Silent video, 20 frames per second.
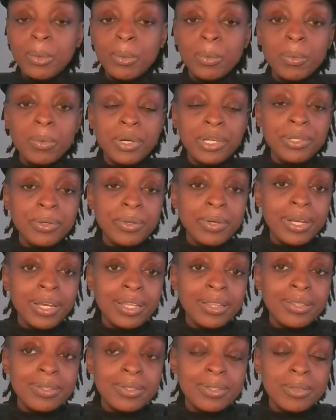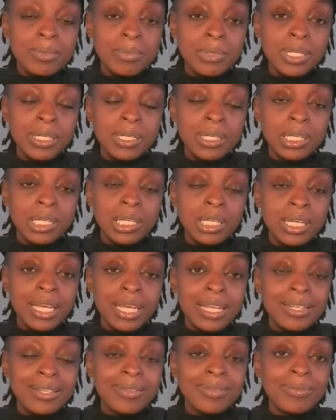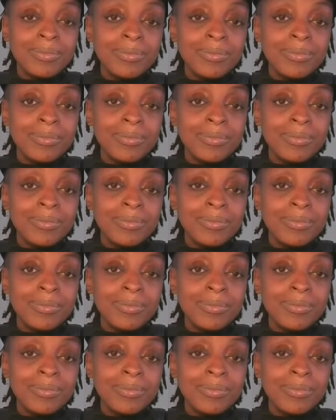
When you're at this meeting and an